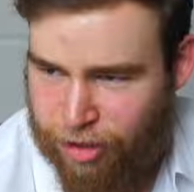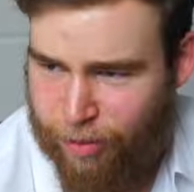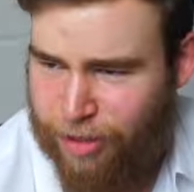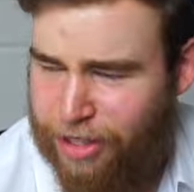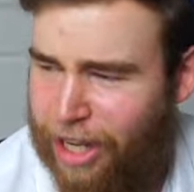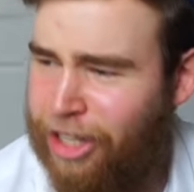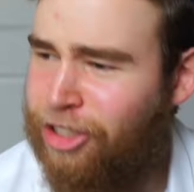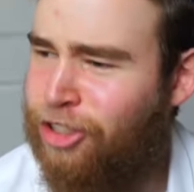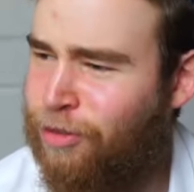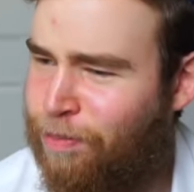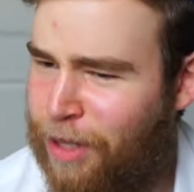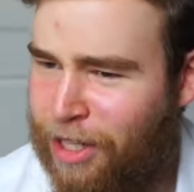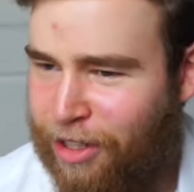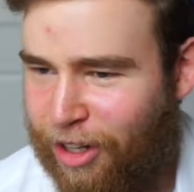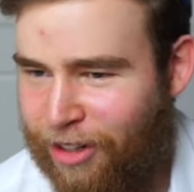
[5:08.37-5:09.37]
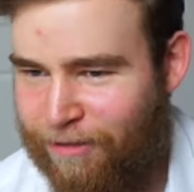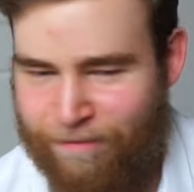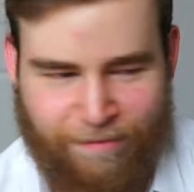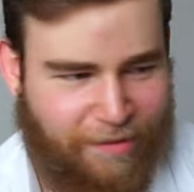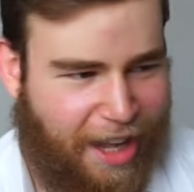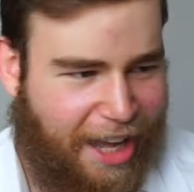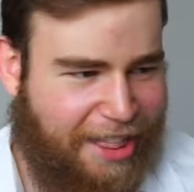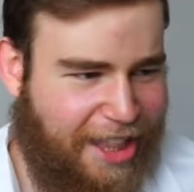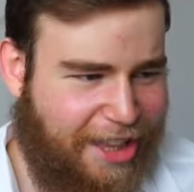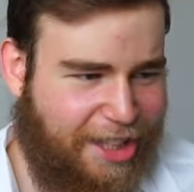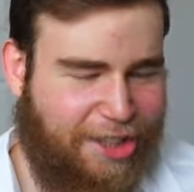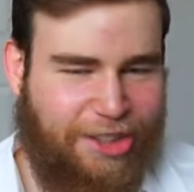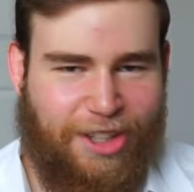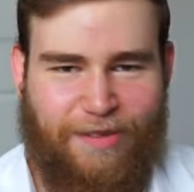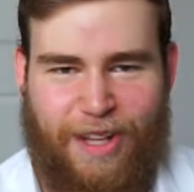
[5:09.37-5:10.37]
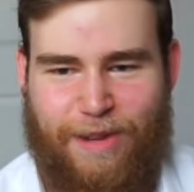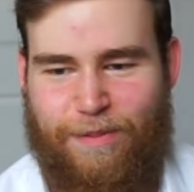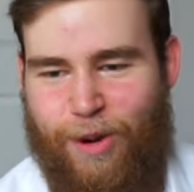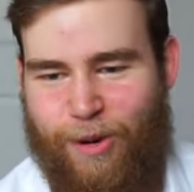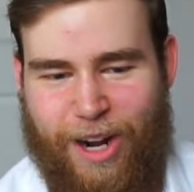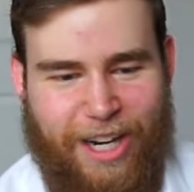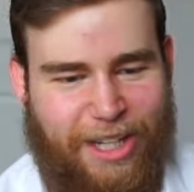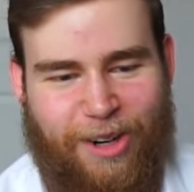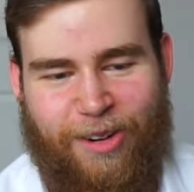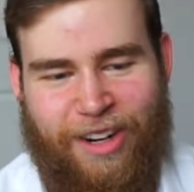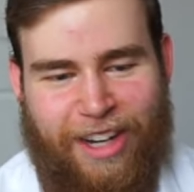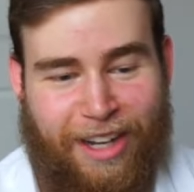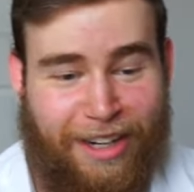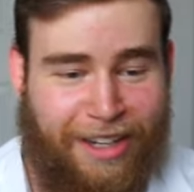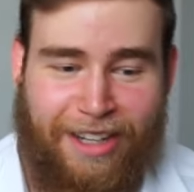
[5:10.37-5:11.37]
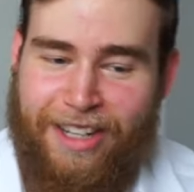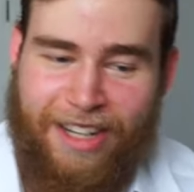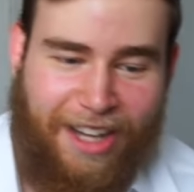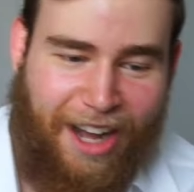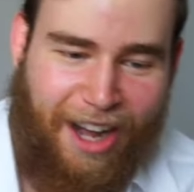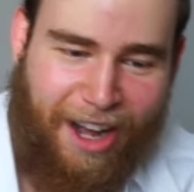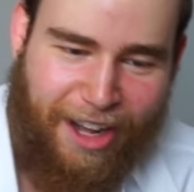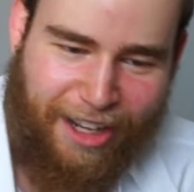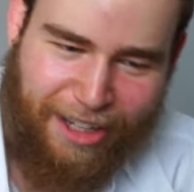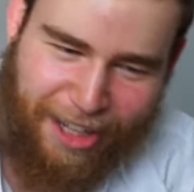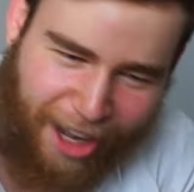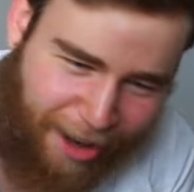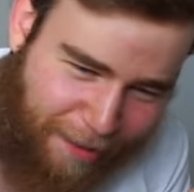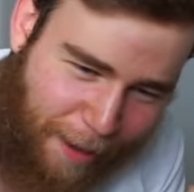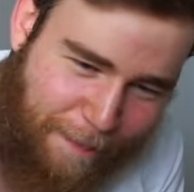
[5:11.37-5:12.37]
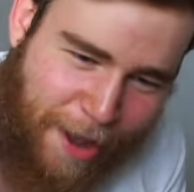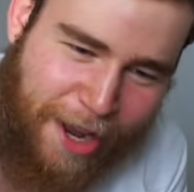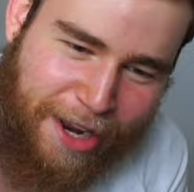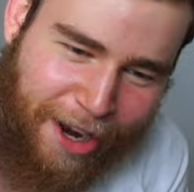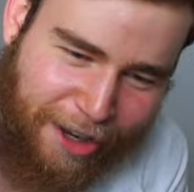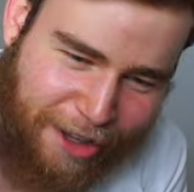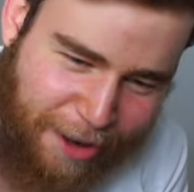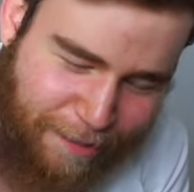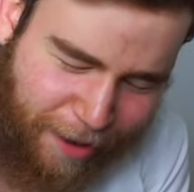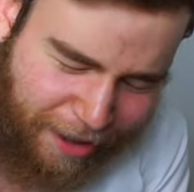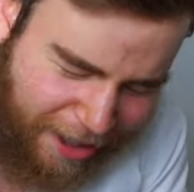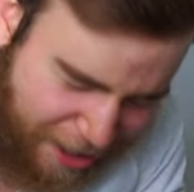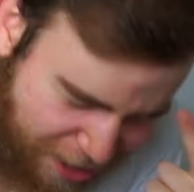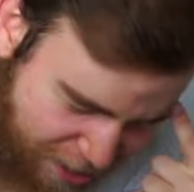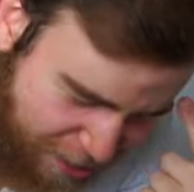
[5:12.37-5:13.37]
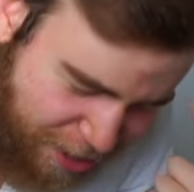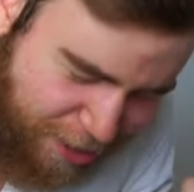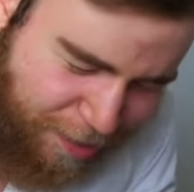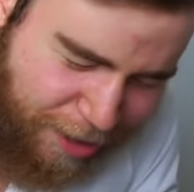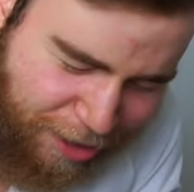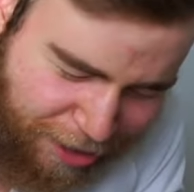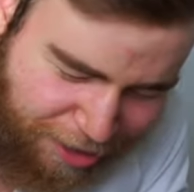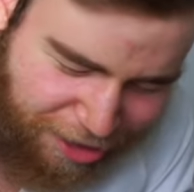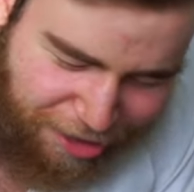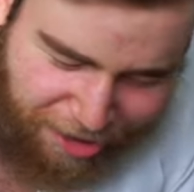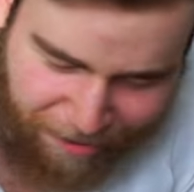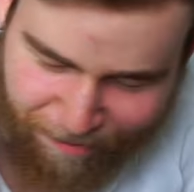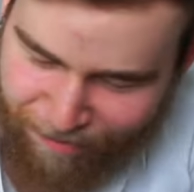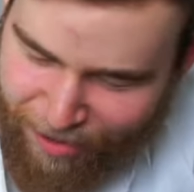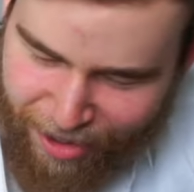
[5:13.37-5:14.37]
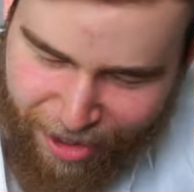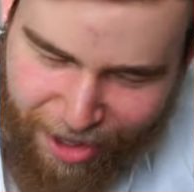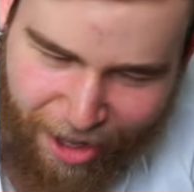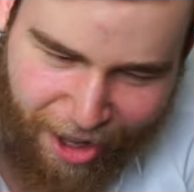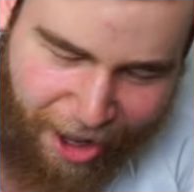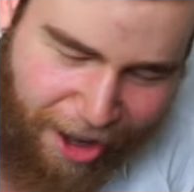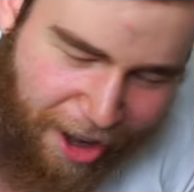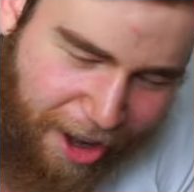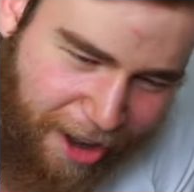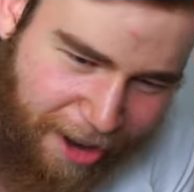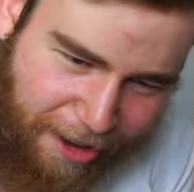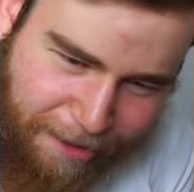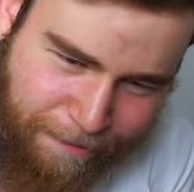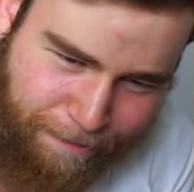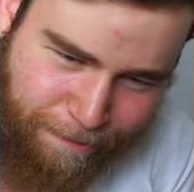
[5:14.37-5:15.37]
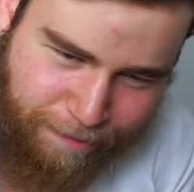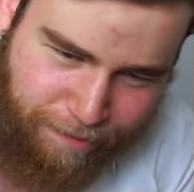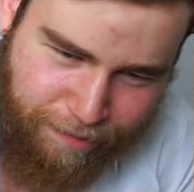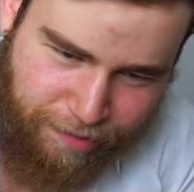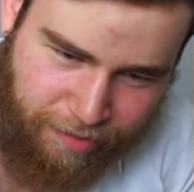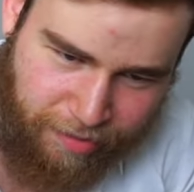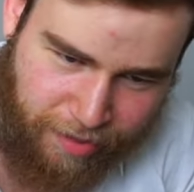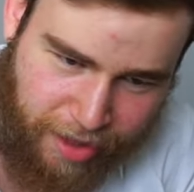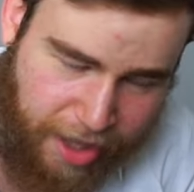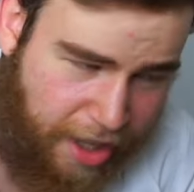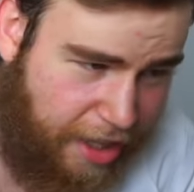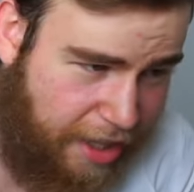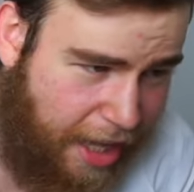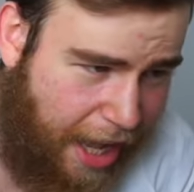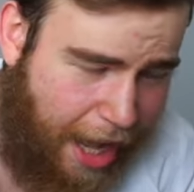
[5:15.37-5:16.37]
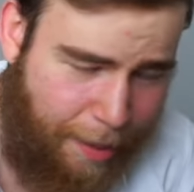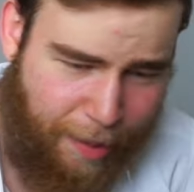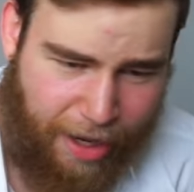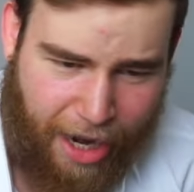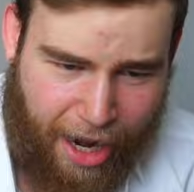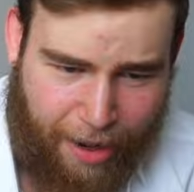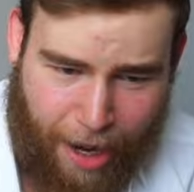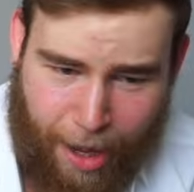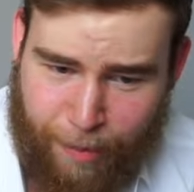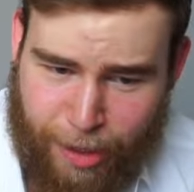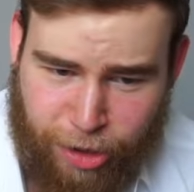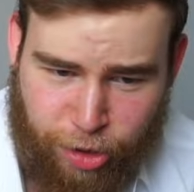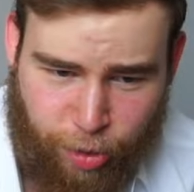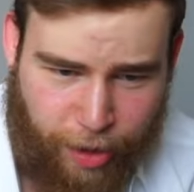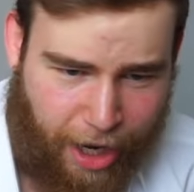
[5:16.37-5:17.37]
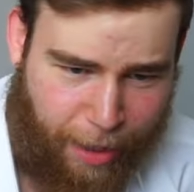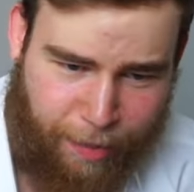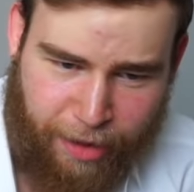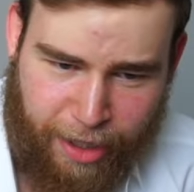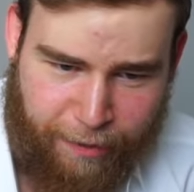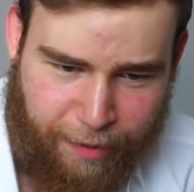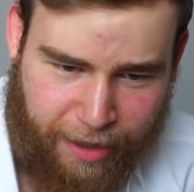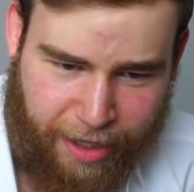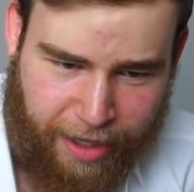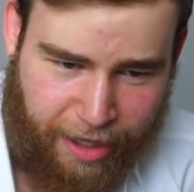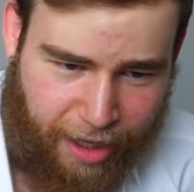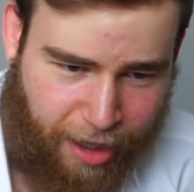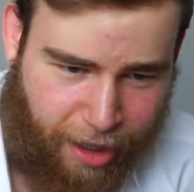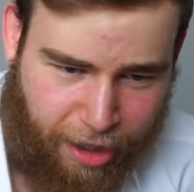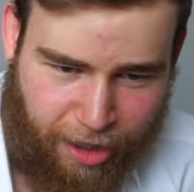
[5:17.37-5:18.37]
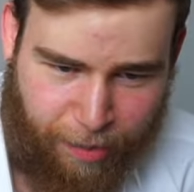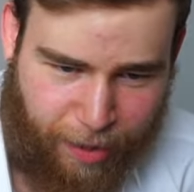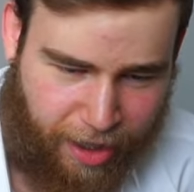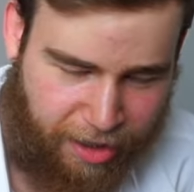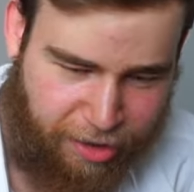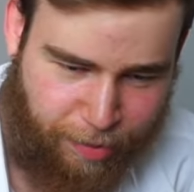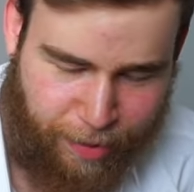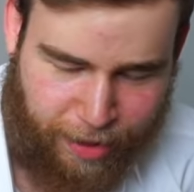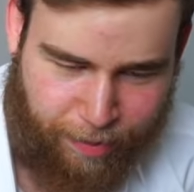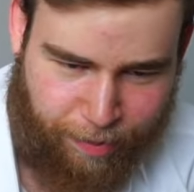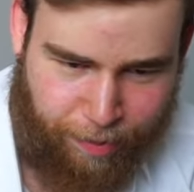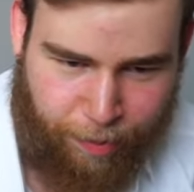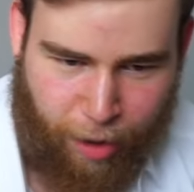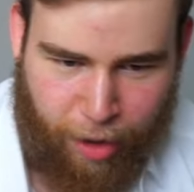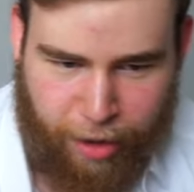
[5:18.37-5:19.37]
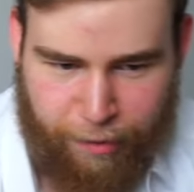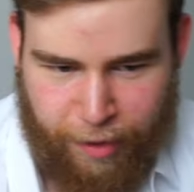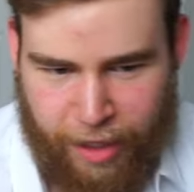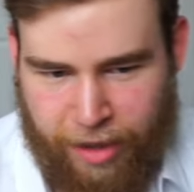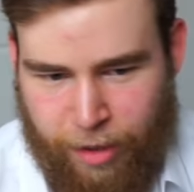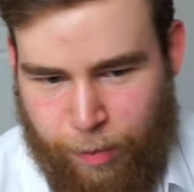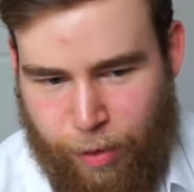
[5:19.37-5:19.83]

Someone's got a speaker. I think there's some like parade going on uh, opinion on Kabbalah and Jewish mysticism. Um, yeah, I mean, I, I'm into it. I believe in it. Uh, Chabad's a big part of it.